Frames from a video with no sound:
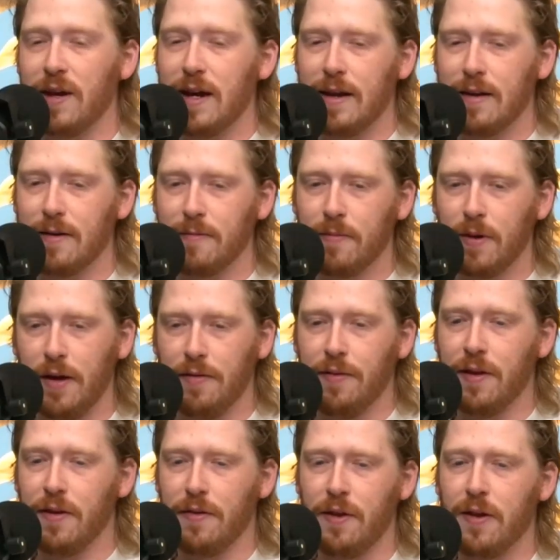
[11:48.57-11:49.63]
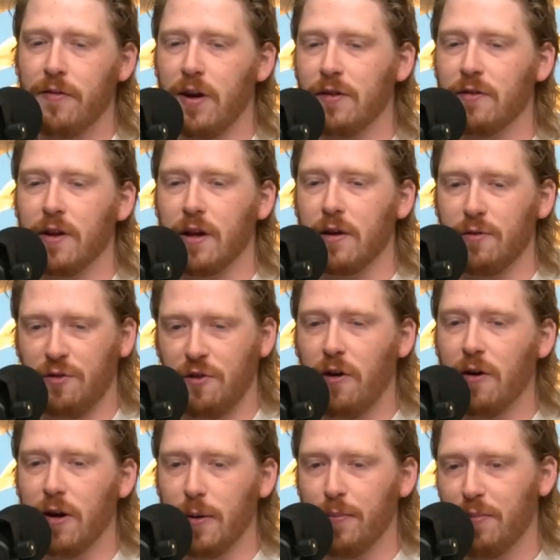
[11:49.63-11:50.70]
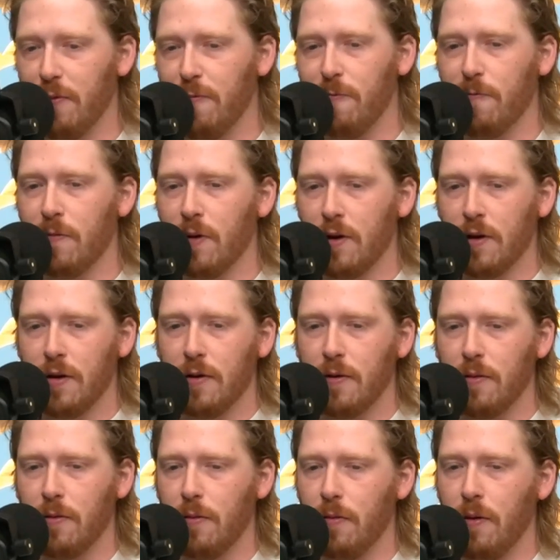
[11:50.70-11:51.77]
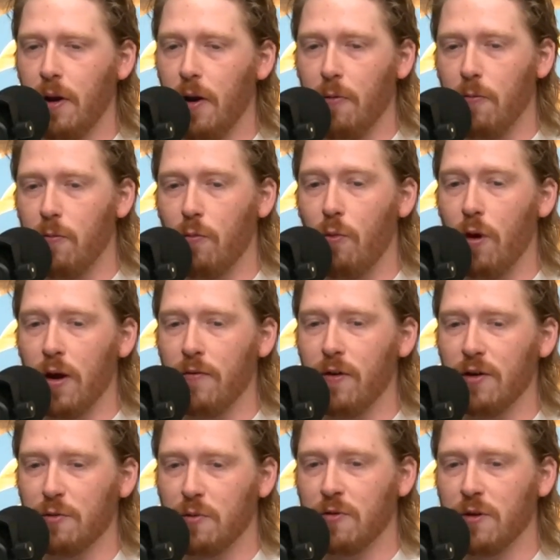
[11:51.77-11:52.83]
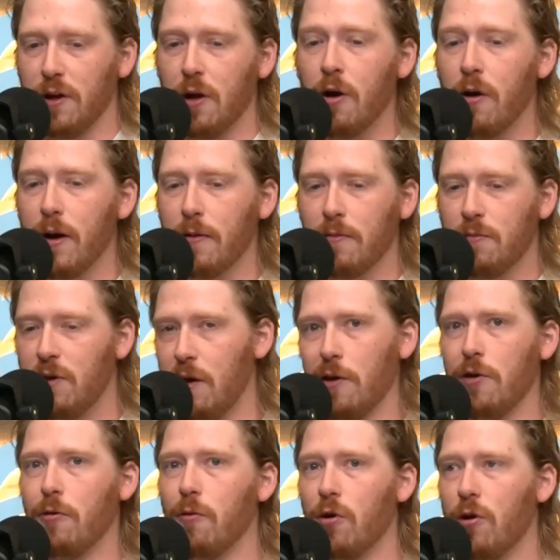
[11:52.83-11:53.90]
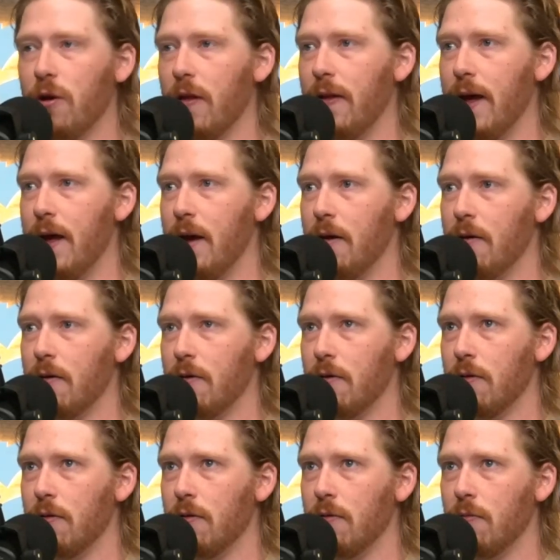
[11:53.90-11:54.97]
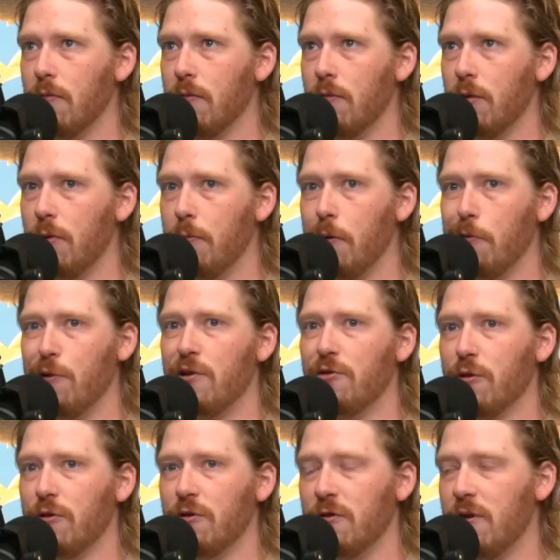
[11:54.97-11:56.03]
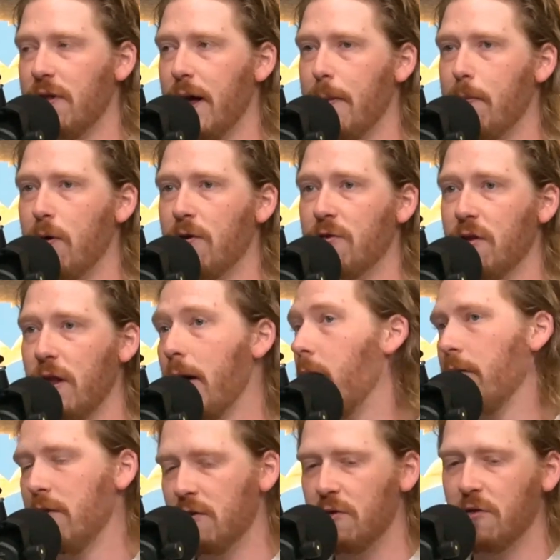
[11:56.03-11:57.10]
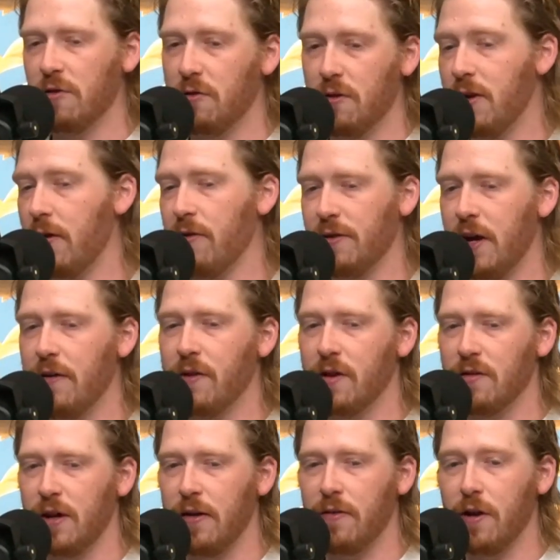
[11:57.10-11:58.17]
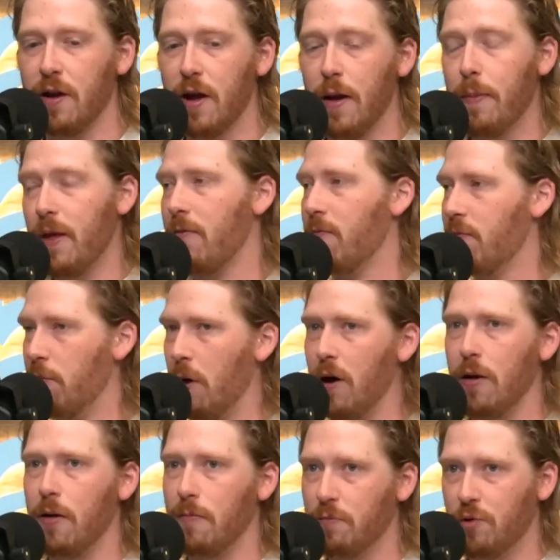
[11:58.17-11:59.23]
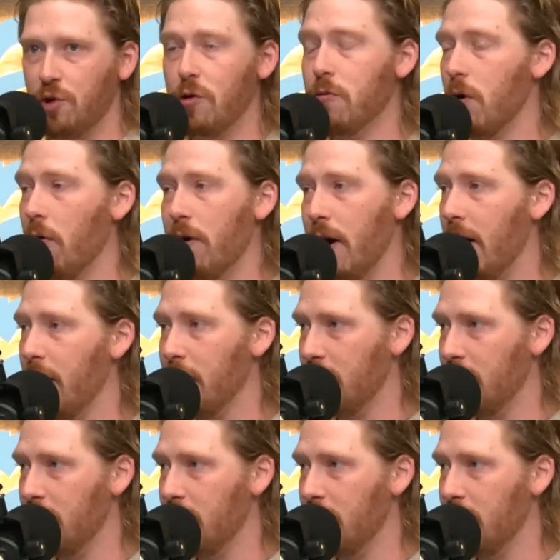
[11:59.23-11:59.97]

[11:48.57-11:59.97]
like I think of it as like a startup. If one of us was like, oh, I take a new role, and then you put resources to that person. Like this is just the devil's advocate side of it. I'd be like, well, shoot, okay,